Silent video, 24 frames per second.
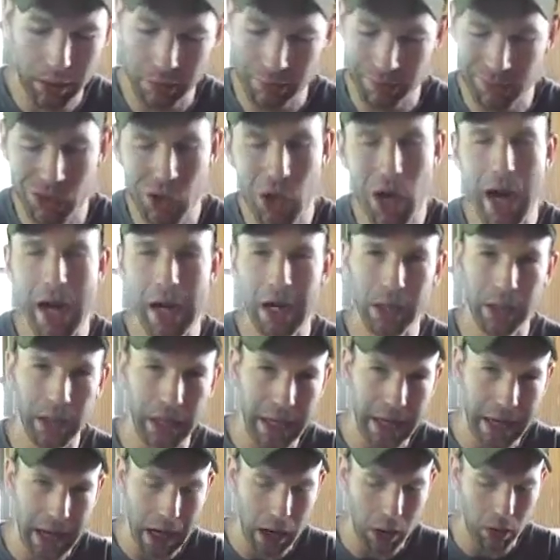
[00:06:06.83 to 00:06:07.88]
try a
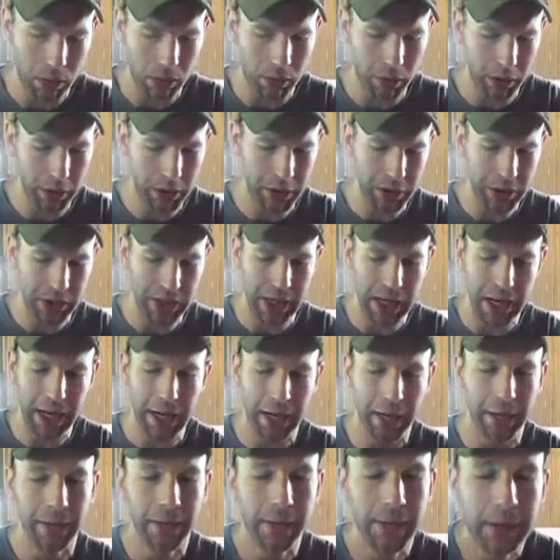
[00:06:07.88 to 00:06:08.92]
layout or a
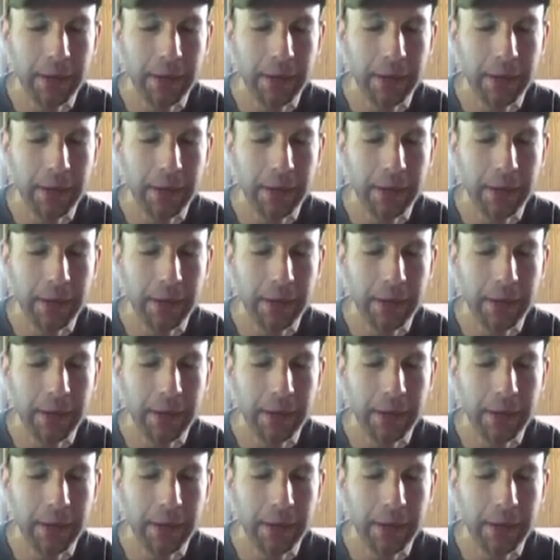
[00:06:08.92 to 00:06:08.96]
design,